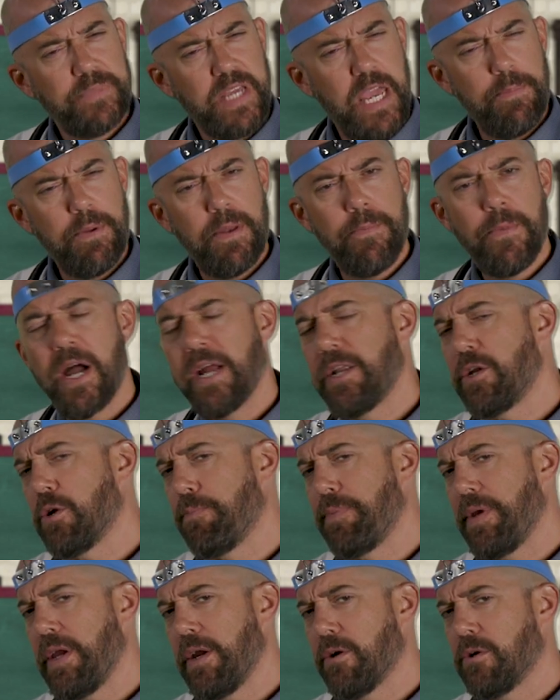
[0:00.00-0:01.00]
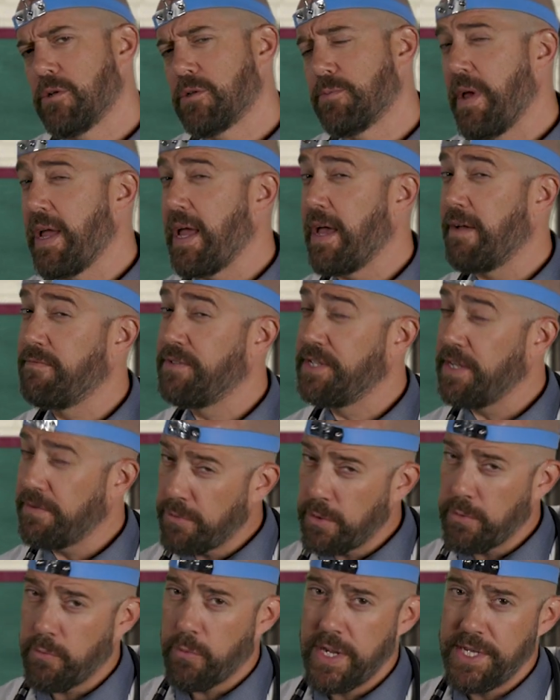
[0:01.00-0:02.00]
Keep in mind your peers may have
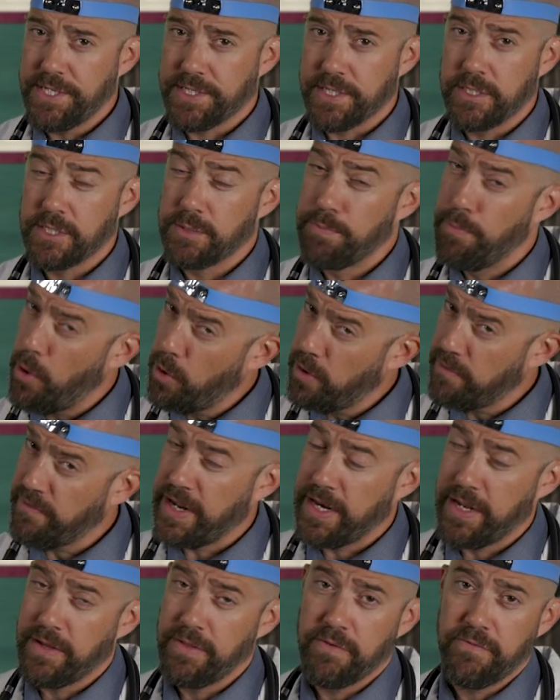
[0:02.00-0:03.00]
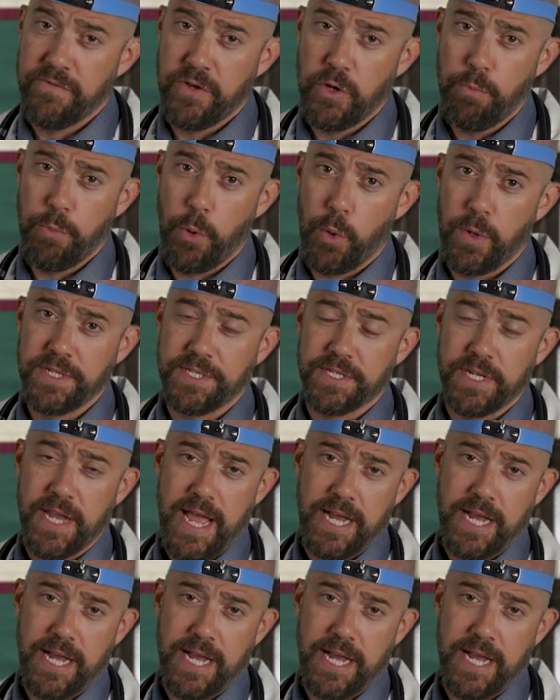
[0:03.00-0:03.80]
different reasons motivating their viewpoints and